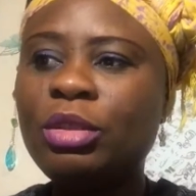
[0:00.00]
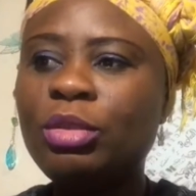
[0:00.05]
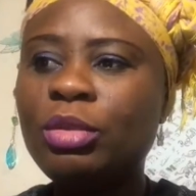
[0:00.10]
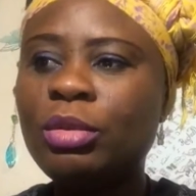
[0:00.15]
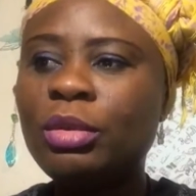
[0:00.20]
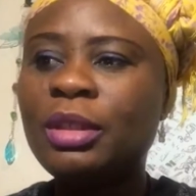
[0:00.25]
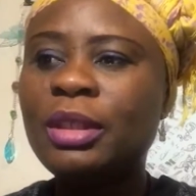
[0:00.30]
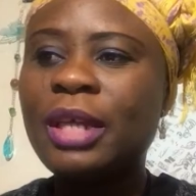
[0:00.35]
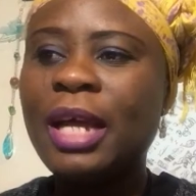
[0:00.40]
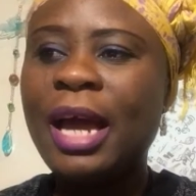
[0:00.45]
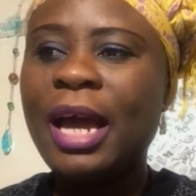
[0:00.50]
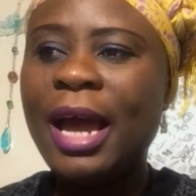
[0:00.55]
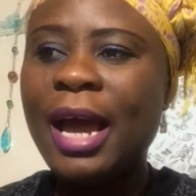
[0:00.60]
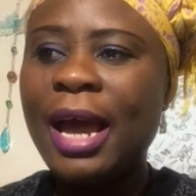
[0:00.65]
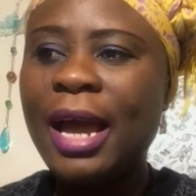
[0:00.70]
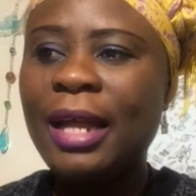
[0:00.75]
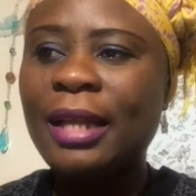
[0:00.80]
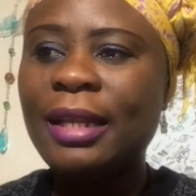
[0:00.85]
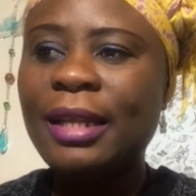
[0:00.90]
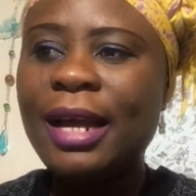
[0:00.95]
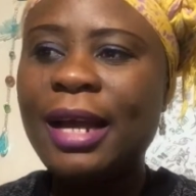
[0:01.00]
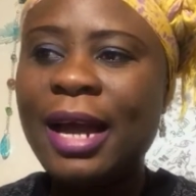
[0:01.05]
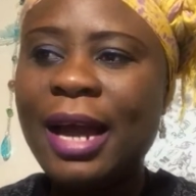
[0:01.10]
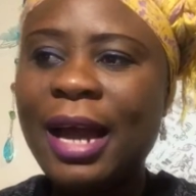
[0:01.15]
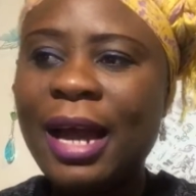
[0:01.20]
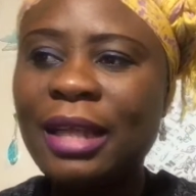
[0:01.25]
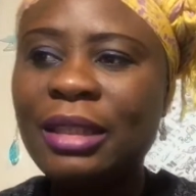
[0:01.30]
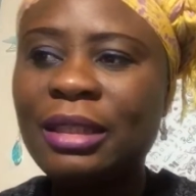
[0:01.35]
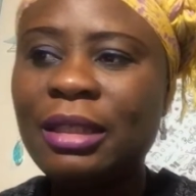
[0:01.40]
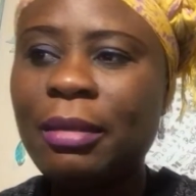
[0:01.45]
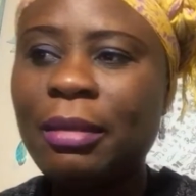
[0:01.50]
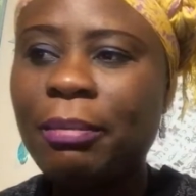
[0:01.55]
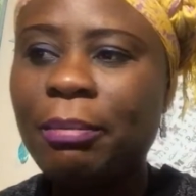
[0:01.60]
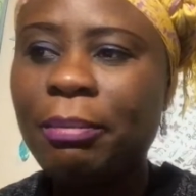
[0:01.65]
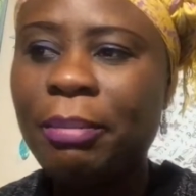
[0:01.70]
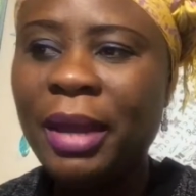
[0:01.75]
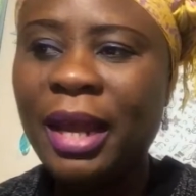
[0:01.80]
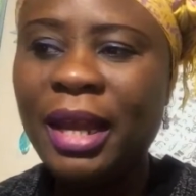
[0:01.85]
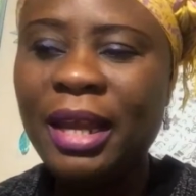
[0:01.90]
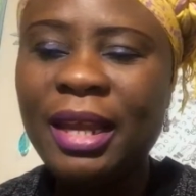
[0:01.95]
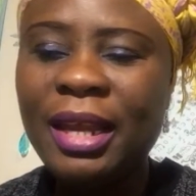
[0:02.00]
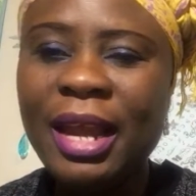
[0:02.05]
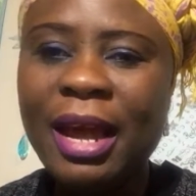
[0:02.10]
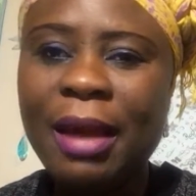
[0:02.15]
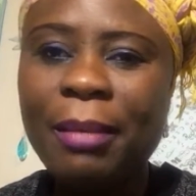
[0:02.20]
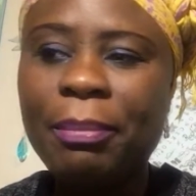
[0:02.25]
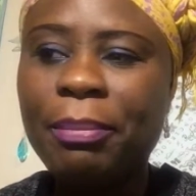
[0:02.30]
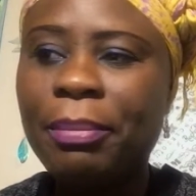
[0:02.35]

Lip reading: Truth, and at Ben